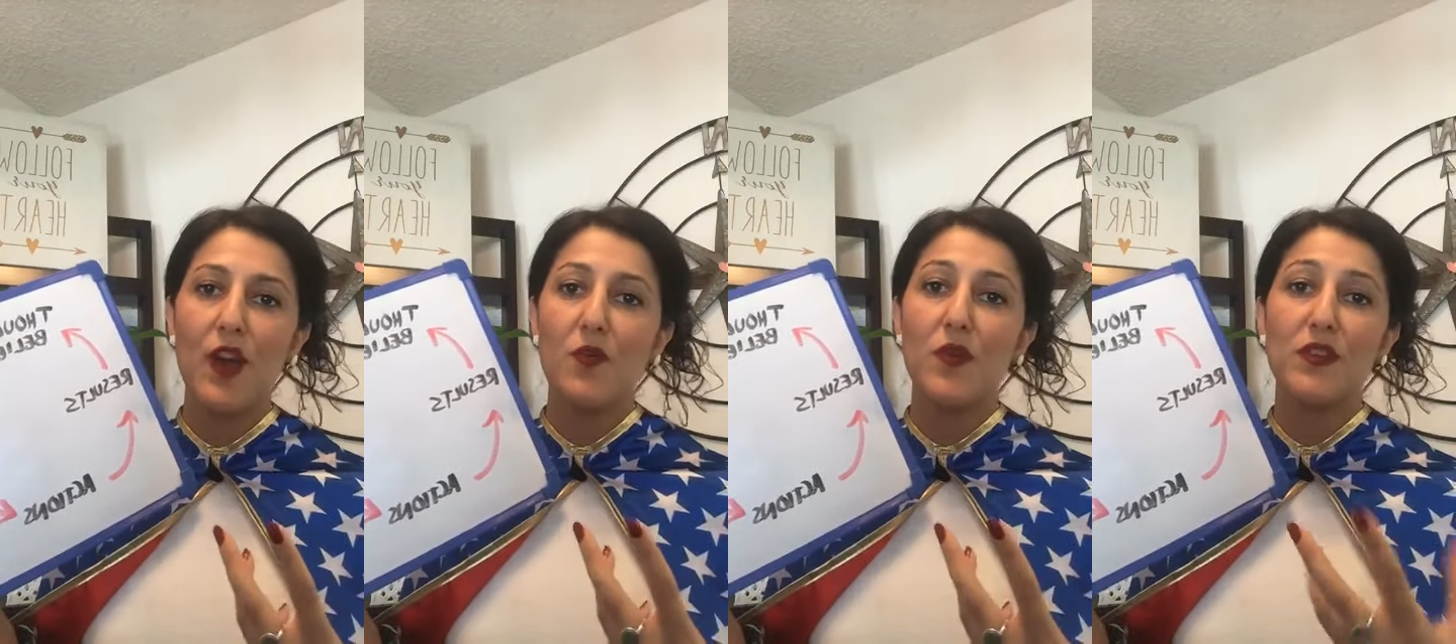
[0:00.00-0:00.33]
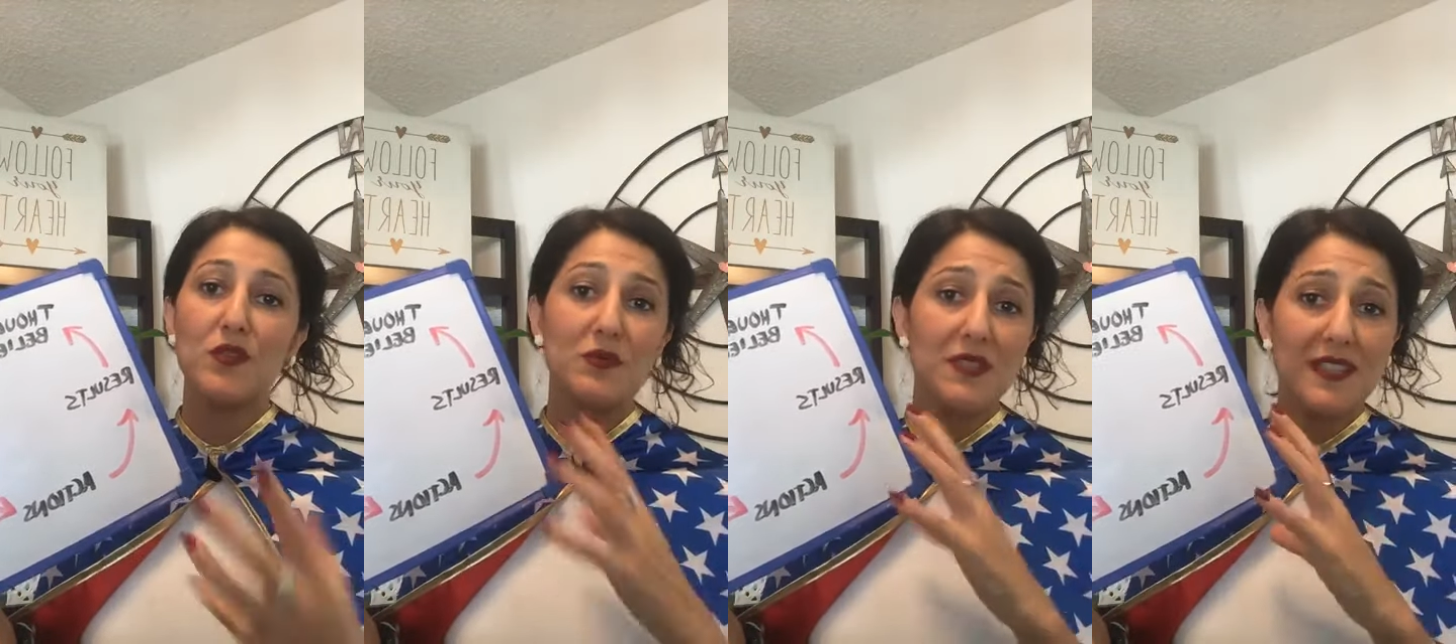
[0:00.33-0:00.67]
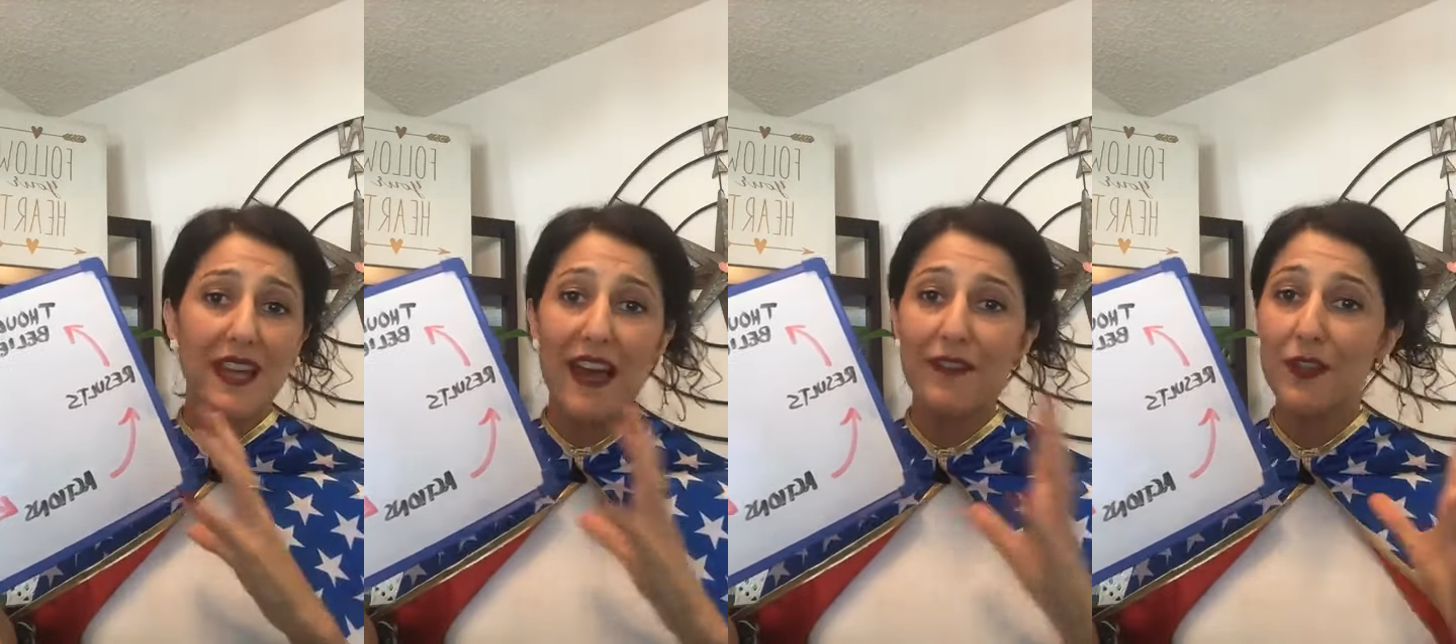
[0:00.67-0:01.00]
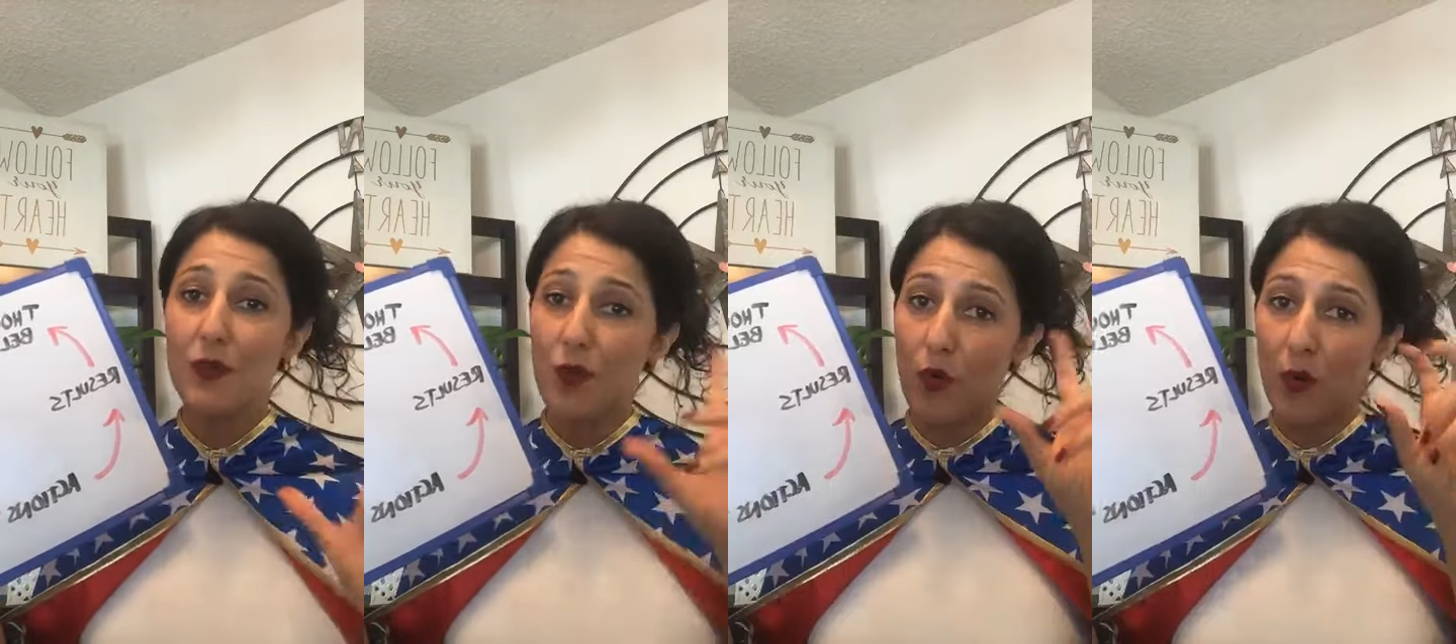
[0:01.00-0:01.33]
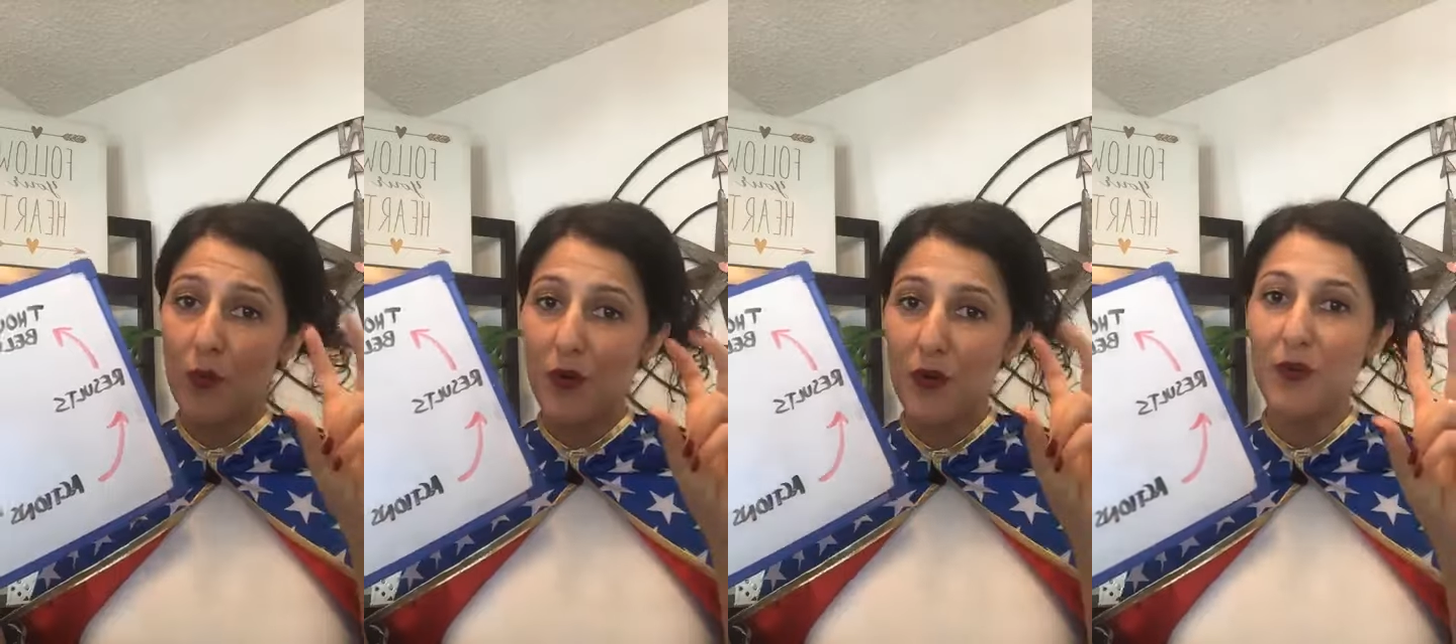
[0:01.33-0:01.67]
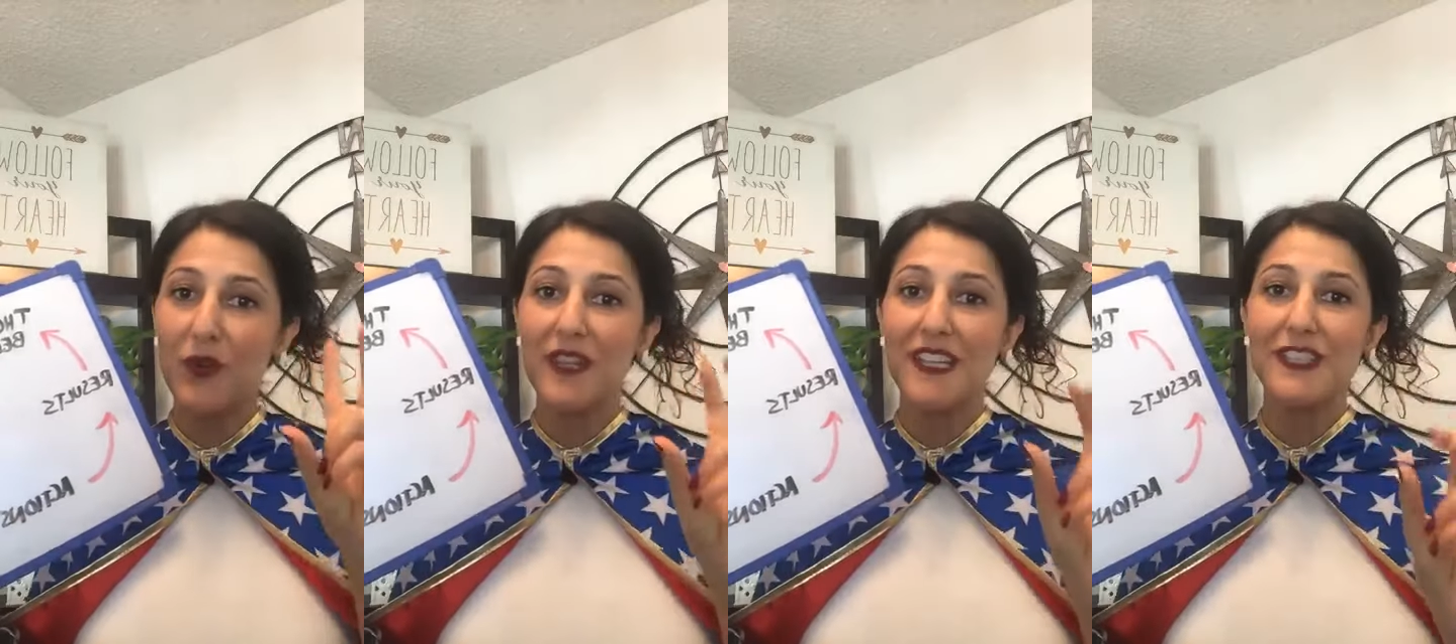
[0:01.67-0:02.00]
where you did have a normal
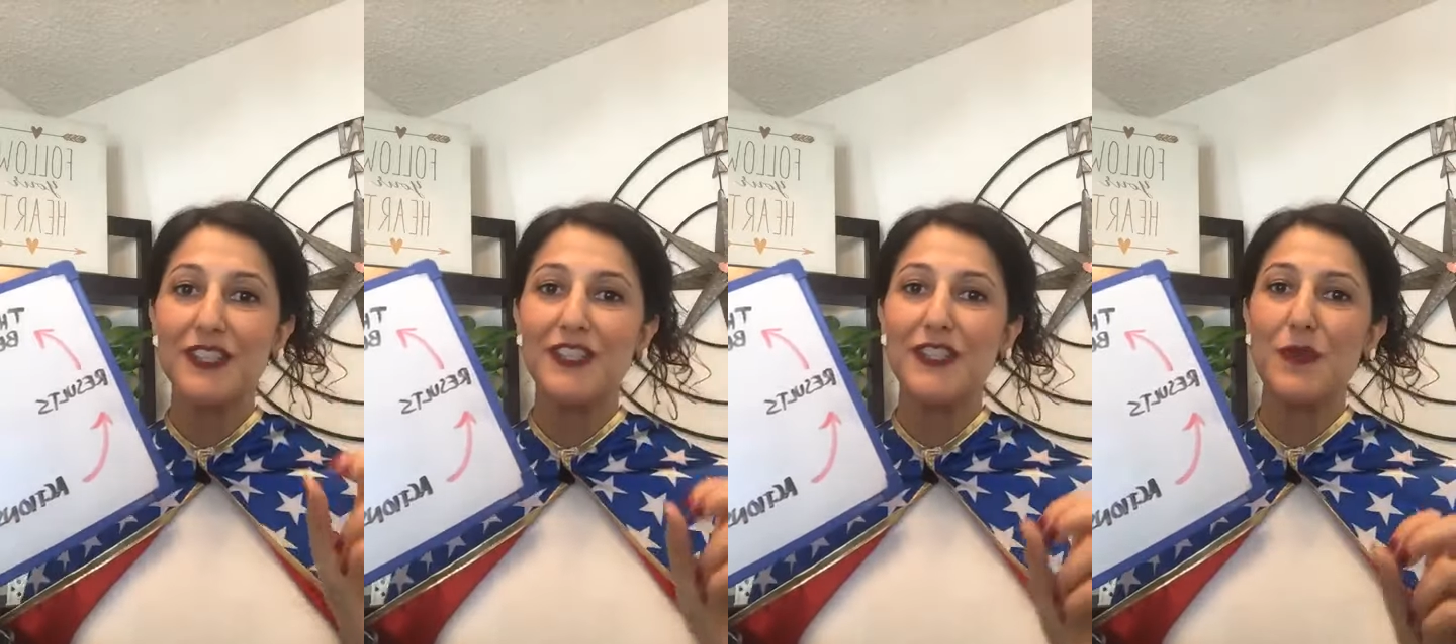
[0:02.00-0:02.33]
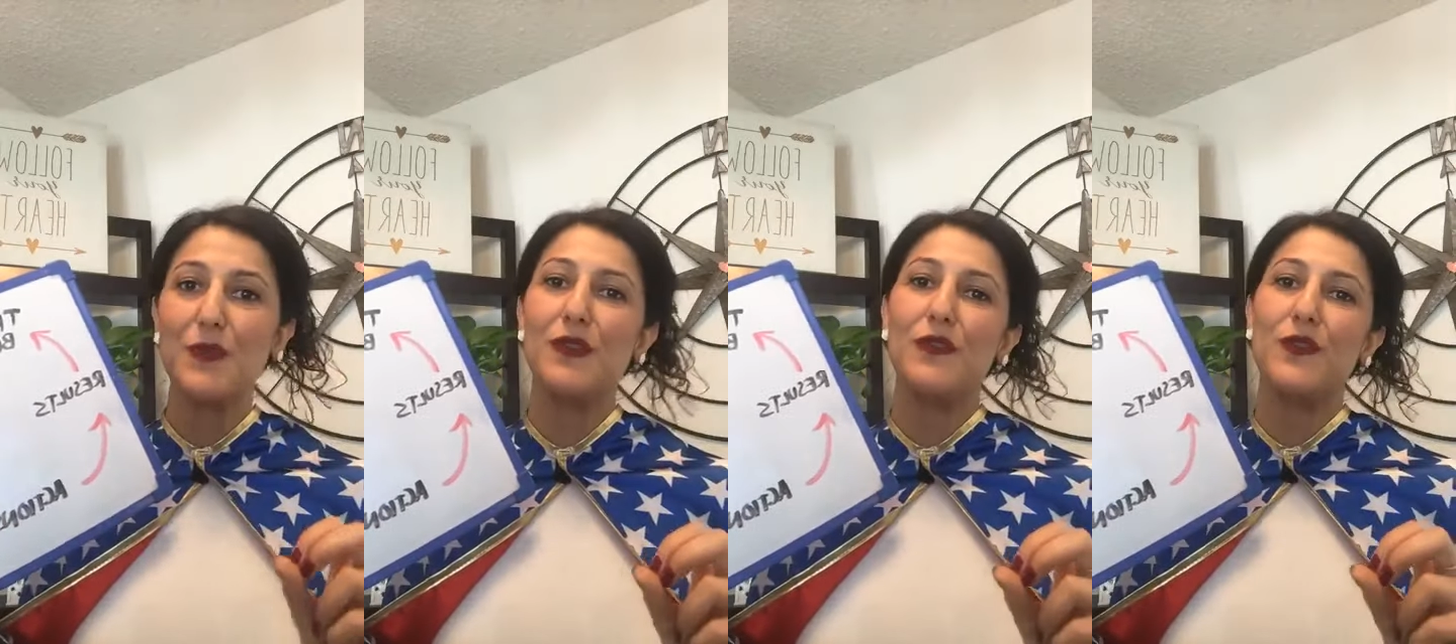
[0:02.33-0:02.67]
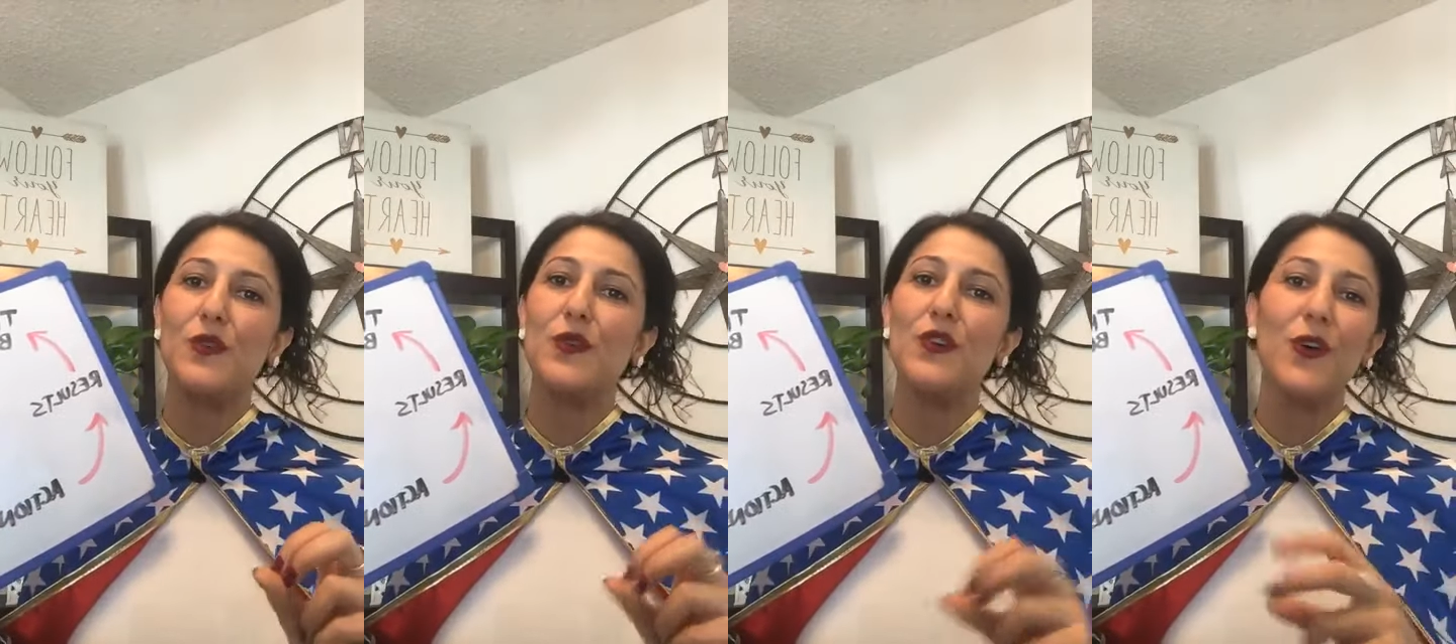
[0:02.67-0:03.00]
relationship with food